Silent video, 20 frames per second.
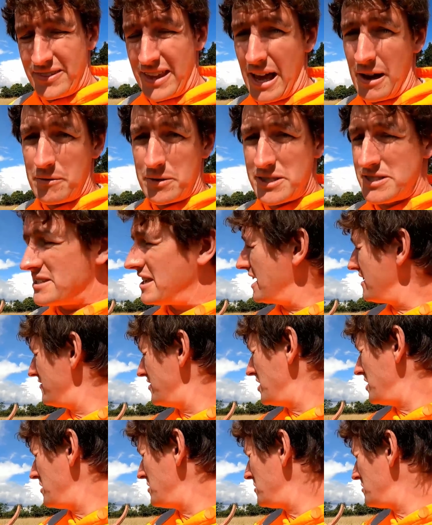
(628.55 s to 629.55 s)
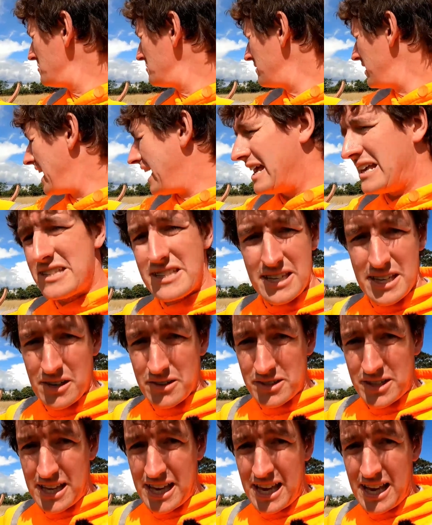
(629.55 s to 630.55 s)
That would save you
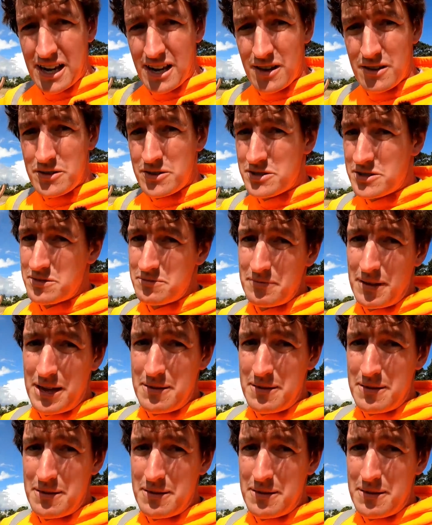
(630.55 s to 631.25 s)
80 odd kilos,